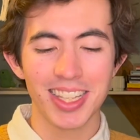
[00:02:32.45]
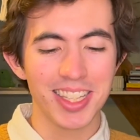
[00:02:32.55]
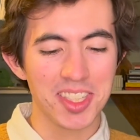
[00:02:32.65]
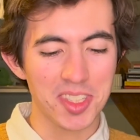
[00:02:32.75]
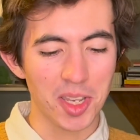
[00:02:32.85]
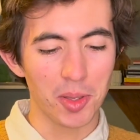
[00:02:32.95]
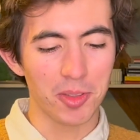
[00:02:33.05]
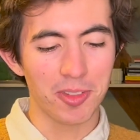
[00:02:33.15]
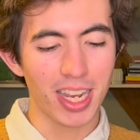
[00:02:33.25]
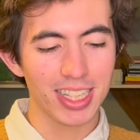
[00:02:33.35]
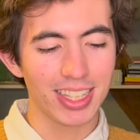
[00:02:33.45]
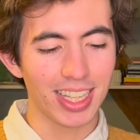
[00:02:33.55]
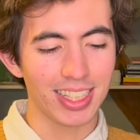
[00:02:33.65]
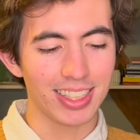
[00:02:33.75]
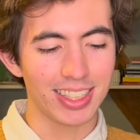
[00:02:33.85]
So the fact
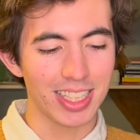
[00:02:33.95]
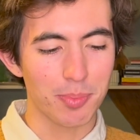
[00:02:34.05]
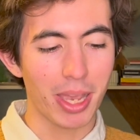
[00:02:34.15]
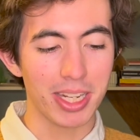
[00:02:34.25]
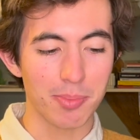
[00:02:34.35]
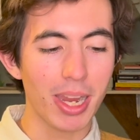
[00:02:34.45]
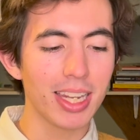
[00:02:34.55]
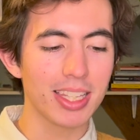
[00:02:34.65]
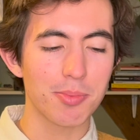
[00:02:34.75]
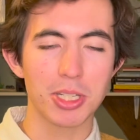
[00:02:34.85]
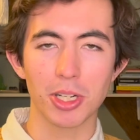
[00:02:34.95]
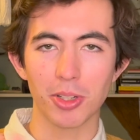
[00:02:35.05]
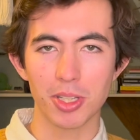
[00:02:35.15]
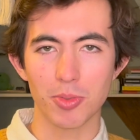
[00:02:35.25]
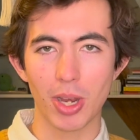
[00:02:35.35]
that this pen is made in this material
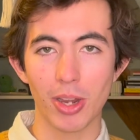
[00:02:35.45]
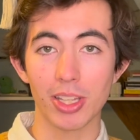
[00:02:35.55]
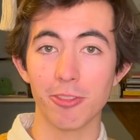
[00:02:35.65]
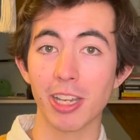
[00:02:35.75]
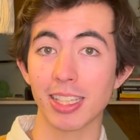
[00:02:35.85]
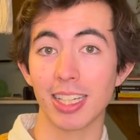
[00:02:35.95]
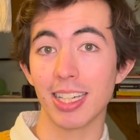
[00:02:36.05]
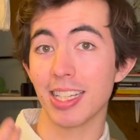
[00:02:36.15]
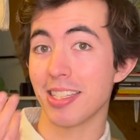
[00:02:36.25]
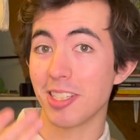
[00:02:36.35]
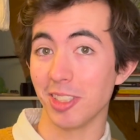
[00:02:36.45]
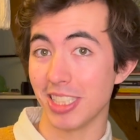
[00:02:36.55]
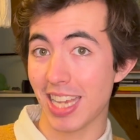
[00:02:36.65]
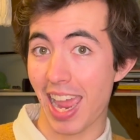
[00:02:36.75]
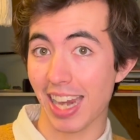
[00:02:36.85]
is rare, and the fact that it is still
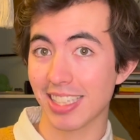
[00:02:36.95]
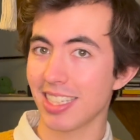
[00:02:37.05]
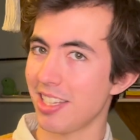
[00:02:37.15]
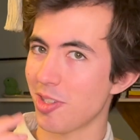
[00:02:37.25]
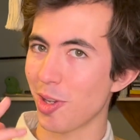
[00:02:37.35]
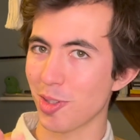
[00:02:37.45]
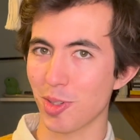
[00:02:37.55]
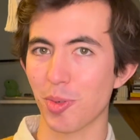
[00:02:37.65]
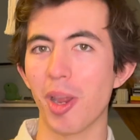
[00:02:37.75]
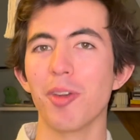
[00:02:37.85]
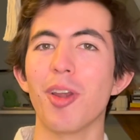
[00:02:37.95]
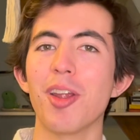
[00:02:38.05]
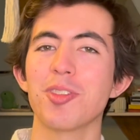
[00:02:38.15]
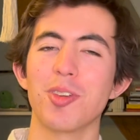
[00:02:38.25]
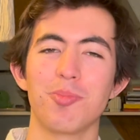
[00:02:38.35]
intact is also quite rare.
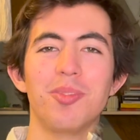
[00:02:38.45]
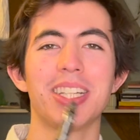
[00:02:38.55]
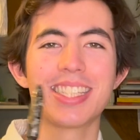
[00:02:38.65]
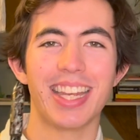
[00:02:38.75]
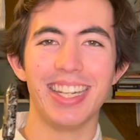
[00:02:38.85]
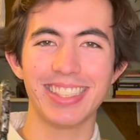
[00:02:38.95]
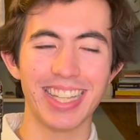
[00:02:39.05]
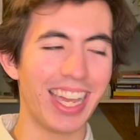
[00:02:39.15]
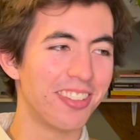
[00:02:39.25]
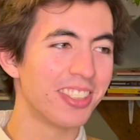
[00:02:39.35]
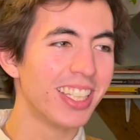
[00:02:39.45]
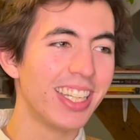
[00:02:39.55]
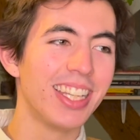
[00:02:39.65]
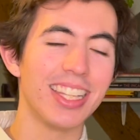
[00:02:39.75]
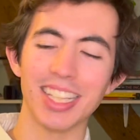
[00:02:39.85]
So I'm excited to have
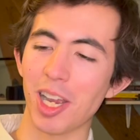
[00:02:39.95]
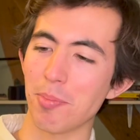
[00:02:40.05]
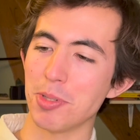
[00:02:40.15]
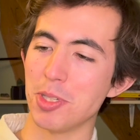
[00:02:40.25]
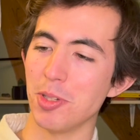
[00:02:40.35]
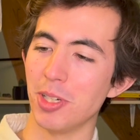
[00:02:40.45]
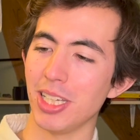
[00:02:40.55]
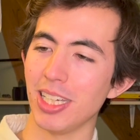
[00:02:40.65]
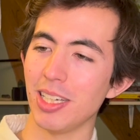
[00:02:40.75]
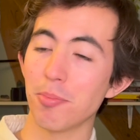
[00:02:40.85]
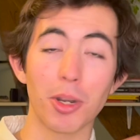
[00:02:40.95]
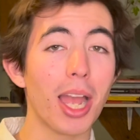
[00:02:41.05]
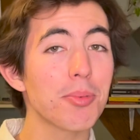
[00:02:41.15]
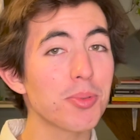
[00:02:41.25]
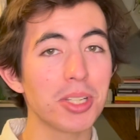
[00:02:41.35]
the opportunity,
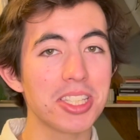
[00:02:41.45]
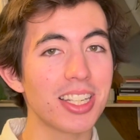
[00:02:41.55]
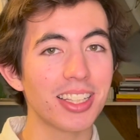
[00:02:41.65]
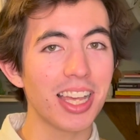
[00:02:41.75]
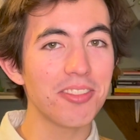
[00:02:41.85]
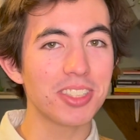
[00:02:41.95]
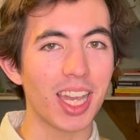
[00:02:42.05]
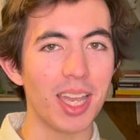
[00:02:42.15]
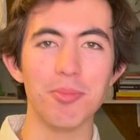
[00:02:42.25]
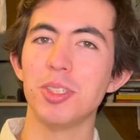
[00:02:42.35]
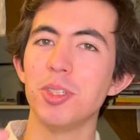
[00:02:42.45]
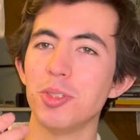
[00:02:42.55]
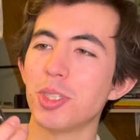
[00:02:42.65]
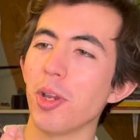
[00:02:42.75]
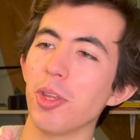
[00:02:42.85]
perhaps once in a lifetime, to
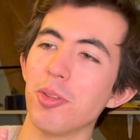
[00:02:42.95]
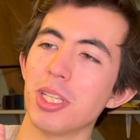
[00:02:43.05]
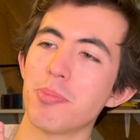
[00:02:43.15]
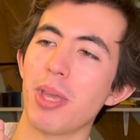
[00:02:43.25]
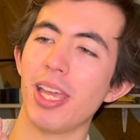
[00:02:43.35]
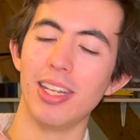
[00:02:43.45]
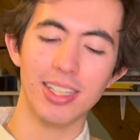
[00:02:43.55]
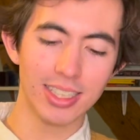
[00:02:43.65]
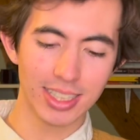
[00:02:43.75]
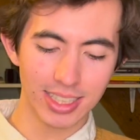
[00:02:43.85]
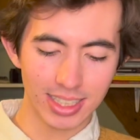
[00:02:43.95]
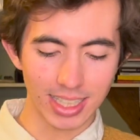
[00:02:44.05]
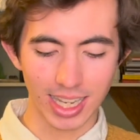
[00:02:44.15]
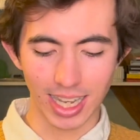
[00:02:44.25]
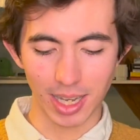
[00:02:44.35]
show you this pen.
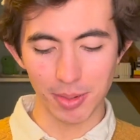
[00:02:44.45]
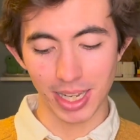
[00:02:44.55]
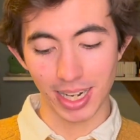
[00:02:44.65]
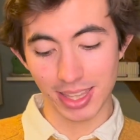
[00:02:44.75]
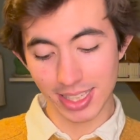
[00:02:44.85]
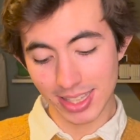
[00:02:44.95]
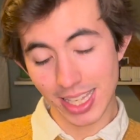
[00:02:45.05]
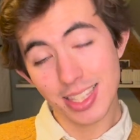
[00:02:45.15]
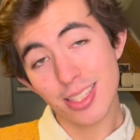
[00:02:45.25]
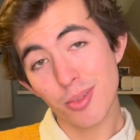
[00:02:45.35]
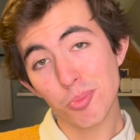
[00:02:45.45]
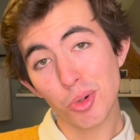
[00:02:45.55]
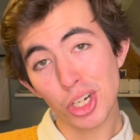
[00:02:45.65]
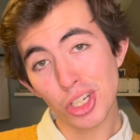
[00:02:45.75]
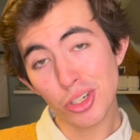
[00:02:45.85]
And I think that's
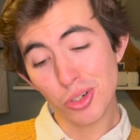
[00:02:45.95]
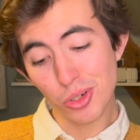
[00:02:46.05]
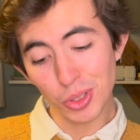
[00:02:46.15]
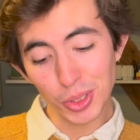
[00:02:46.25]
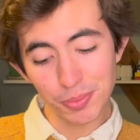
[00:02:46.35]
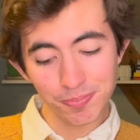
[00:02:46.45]
pretty cool.